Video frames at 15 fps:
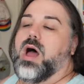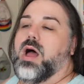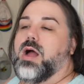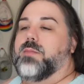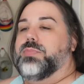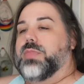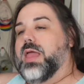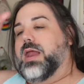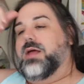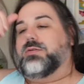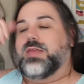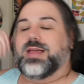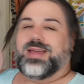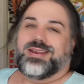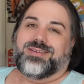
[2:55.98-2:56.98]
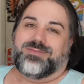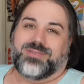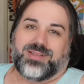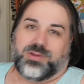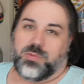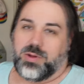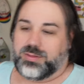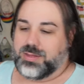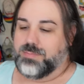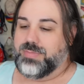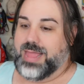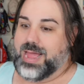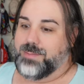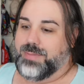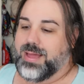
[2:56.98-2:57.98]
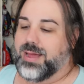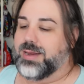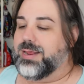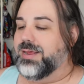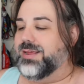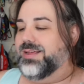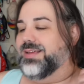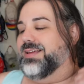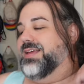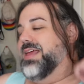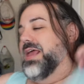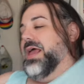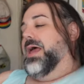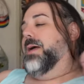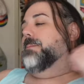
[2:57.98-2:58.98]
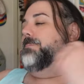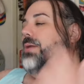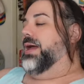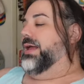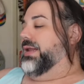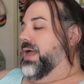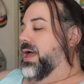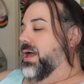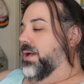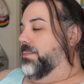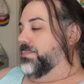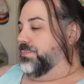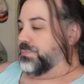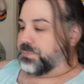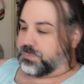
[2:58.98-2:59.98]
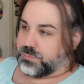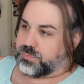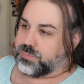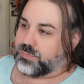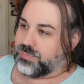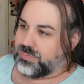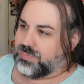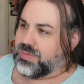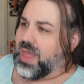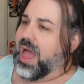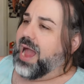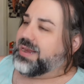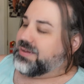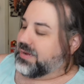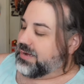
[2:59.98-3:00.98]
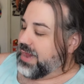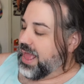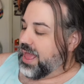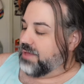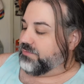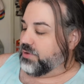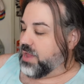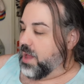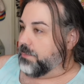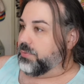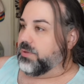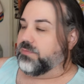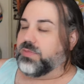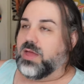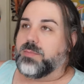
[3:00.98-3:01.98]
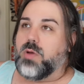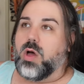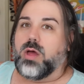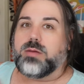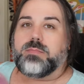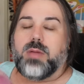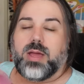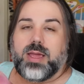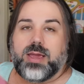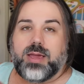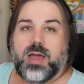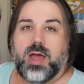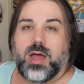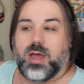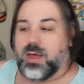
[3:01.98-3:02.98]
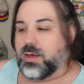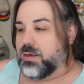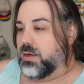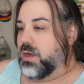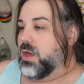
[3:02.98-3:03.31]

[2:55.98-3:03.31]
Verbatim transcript: Um, and I was like, I didn't really want them that bad. but um, I did have a couple of them on my uh,